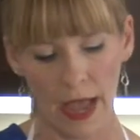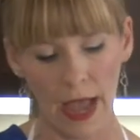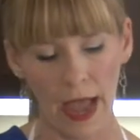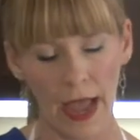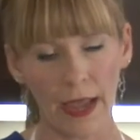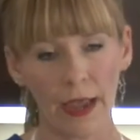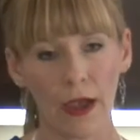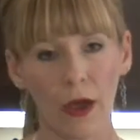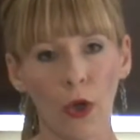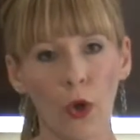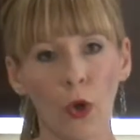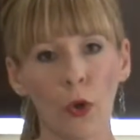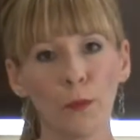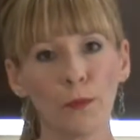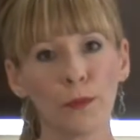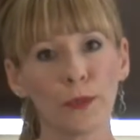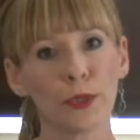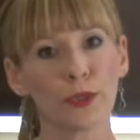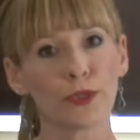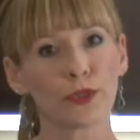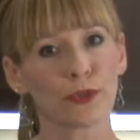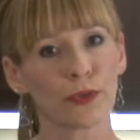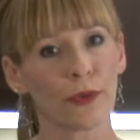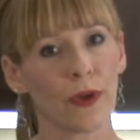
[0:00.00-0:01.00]
I
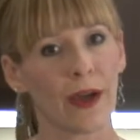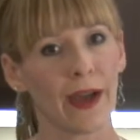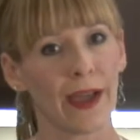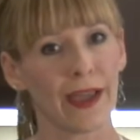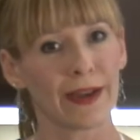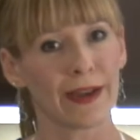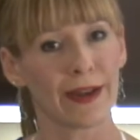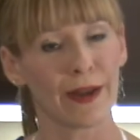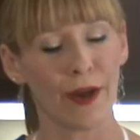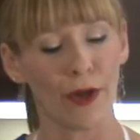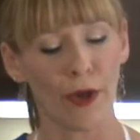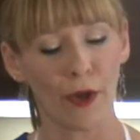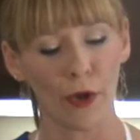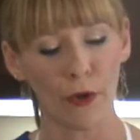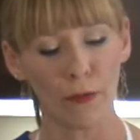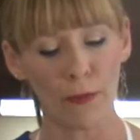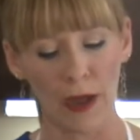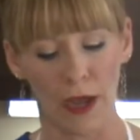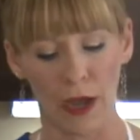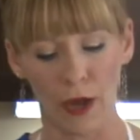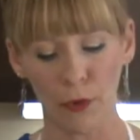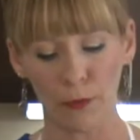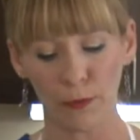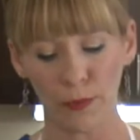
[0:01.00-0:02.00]
hope you try it at home.
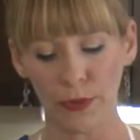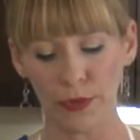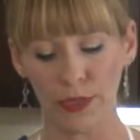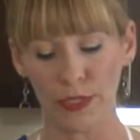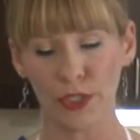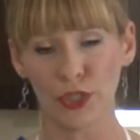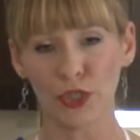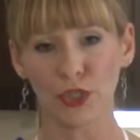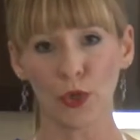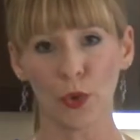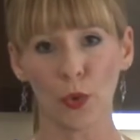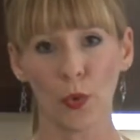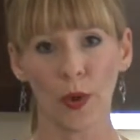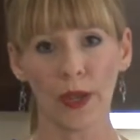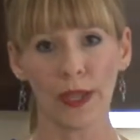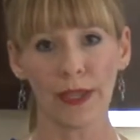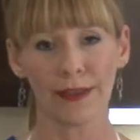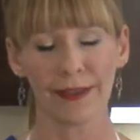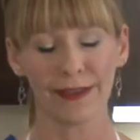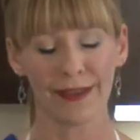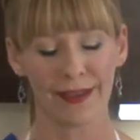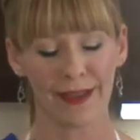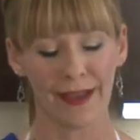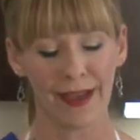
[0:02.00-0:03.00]
I hope you enjoy.